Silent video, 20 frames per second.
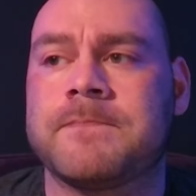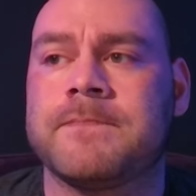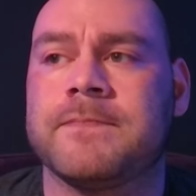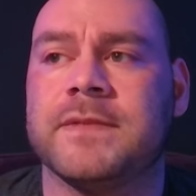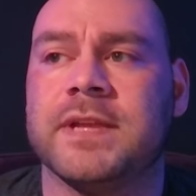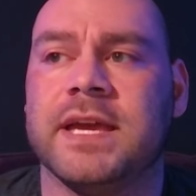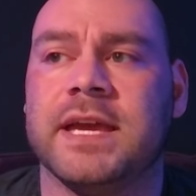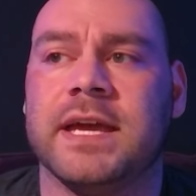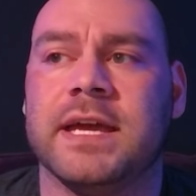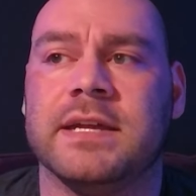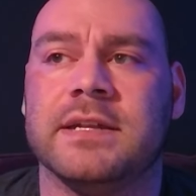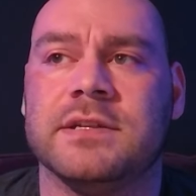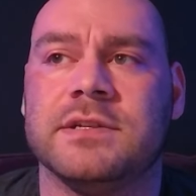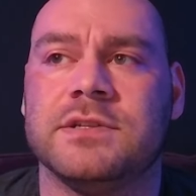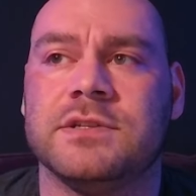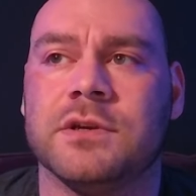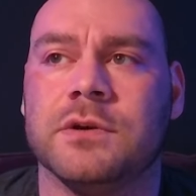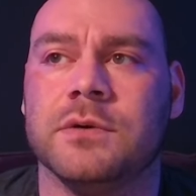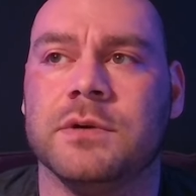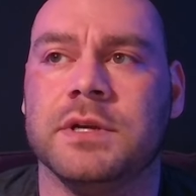And
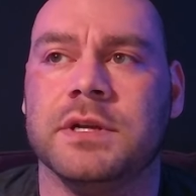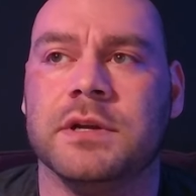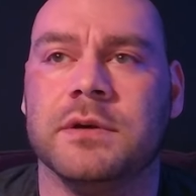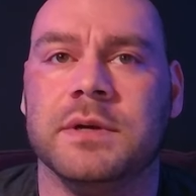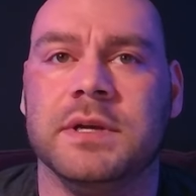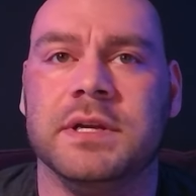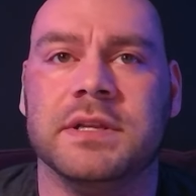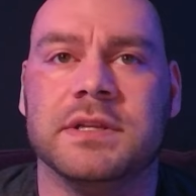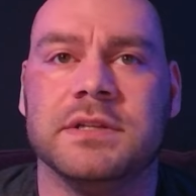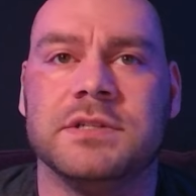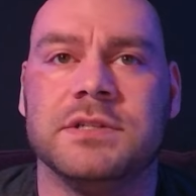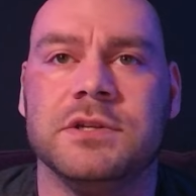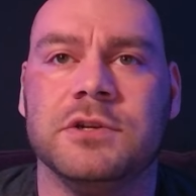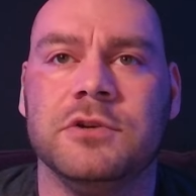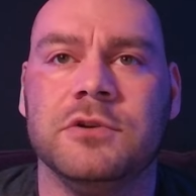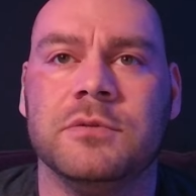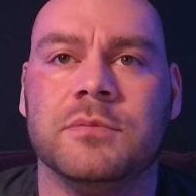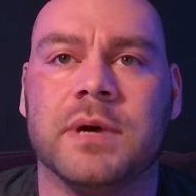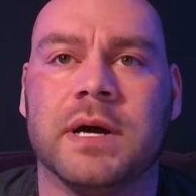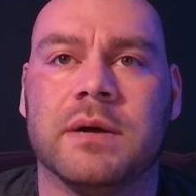so, in the
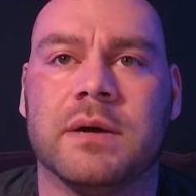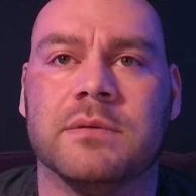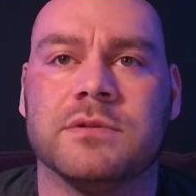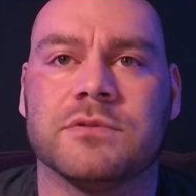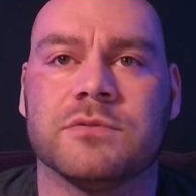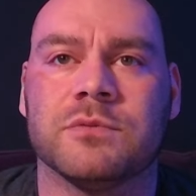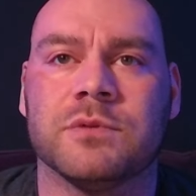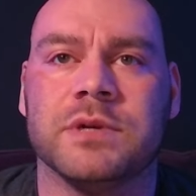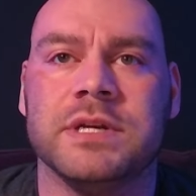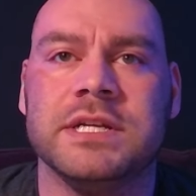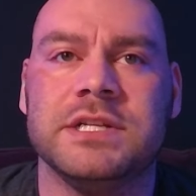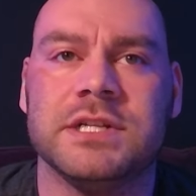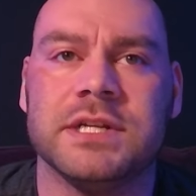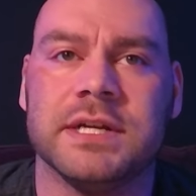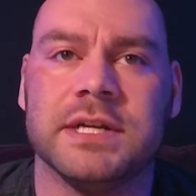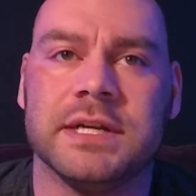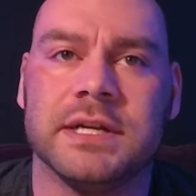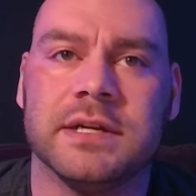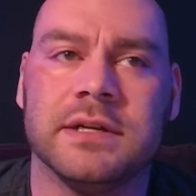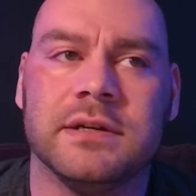tube, I was
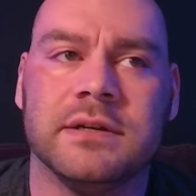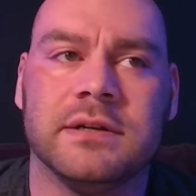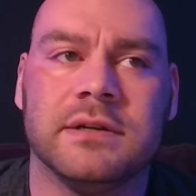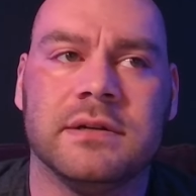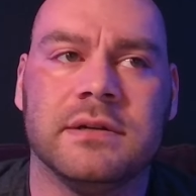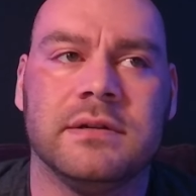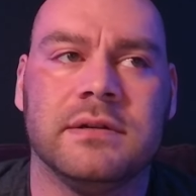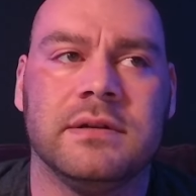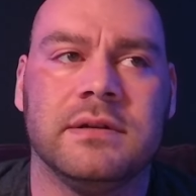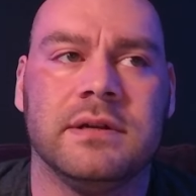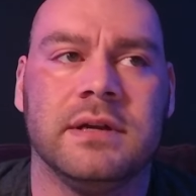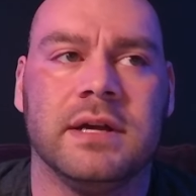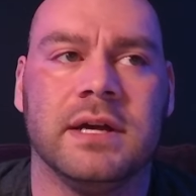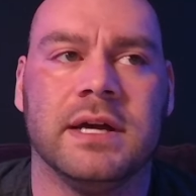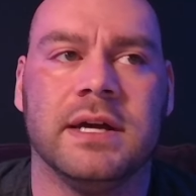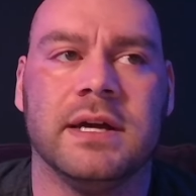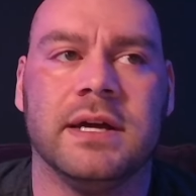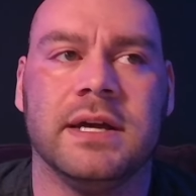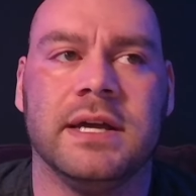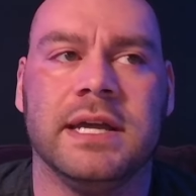reaching
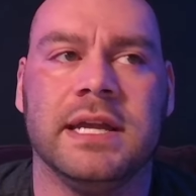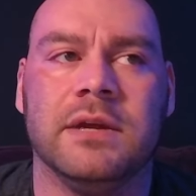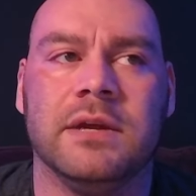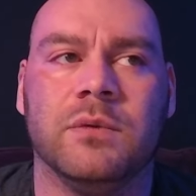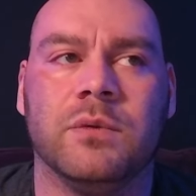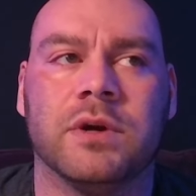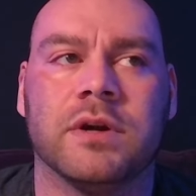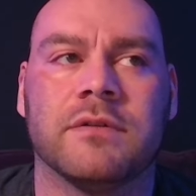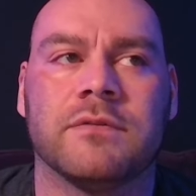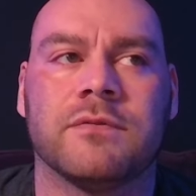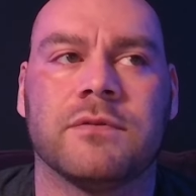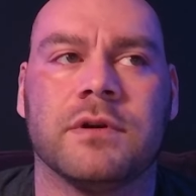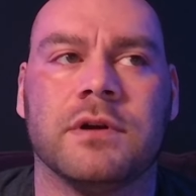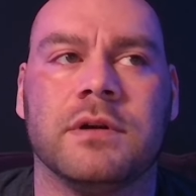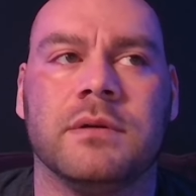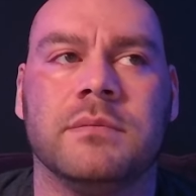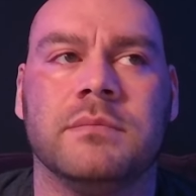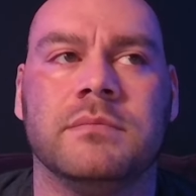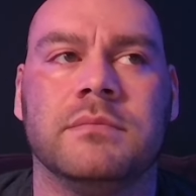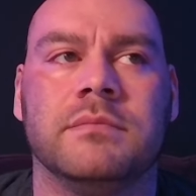anywhere
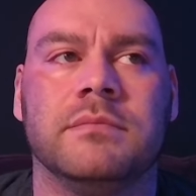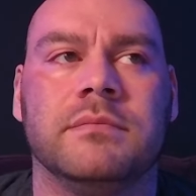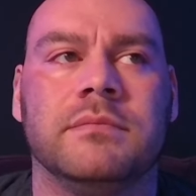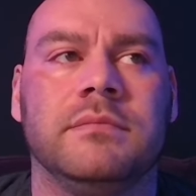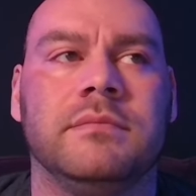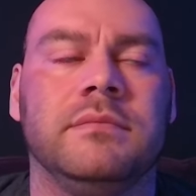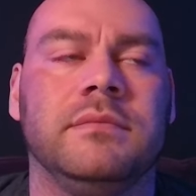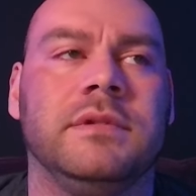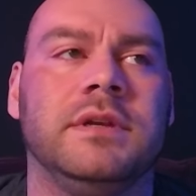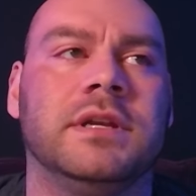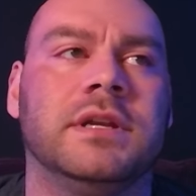from,